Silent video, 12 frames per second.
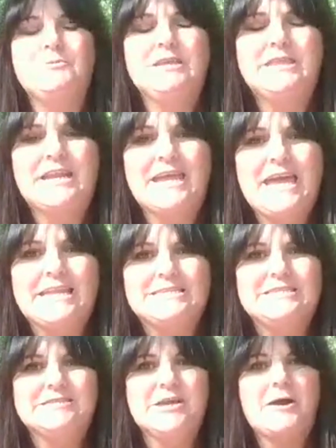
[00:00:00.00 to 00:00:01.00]
me that I had to
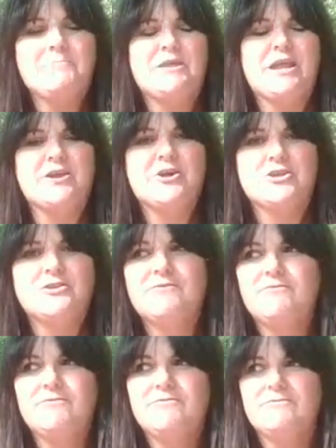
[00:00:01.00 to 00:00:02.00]
stop, that I couldn't
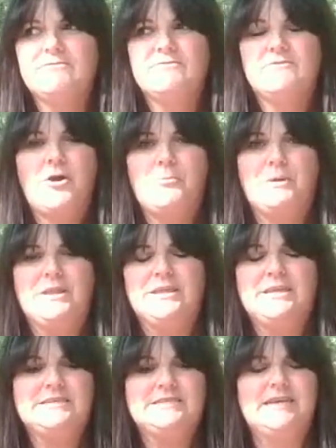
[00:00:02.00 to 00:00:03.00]
open it
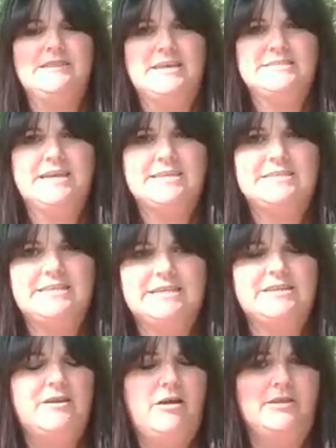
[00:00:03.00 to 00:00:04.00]
unless I did
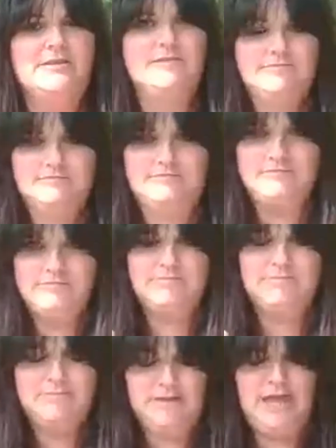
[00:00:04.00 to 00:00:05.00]
it on.
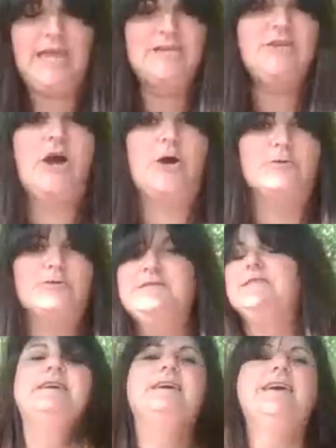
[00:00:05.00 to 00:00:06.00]
He knows.
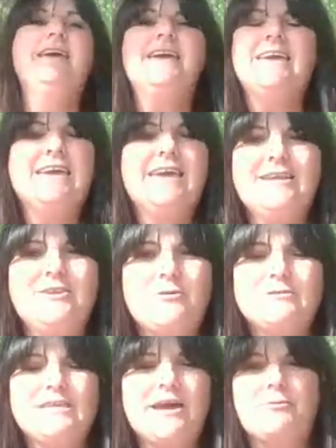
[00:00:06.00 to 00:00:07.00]
He
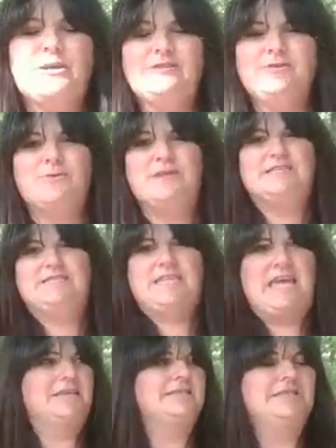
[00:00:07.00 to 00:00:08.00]
knows how we do these
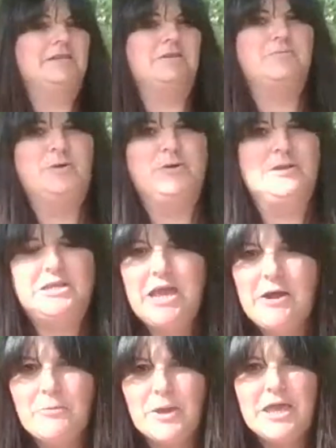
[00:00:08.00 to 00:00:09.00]
things in the community,
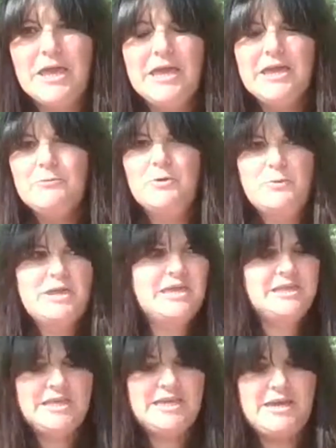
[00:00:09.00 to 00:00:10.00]
how when we
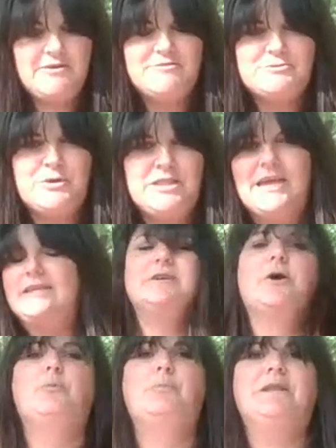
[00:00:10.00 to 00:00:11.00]
get a gift, we like to
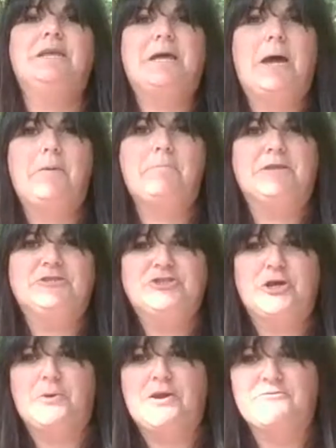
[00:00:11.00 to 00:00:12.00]
open it up and
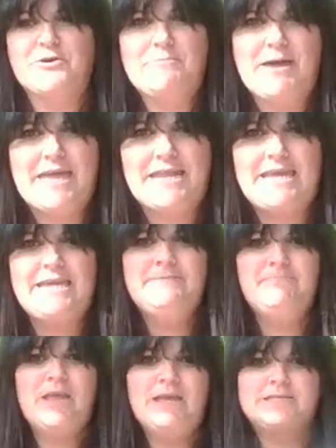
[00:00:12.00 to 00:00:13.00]
show everybody.
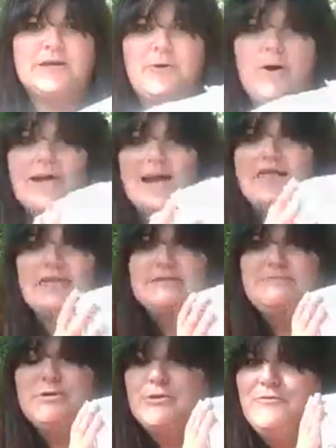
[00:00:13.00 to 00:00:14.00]
So I got this
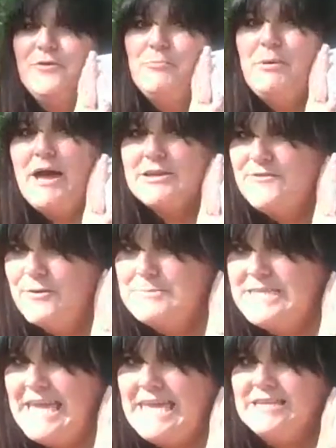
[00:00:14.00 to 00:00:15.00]
beautiful box from
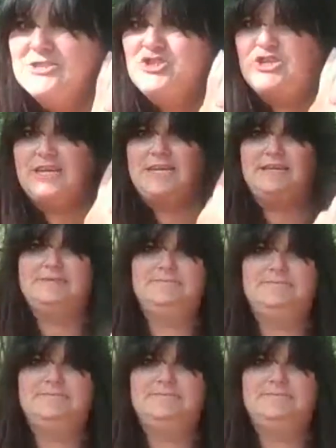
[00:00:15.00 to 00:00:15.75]
Tangie,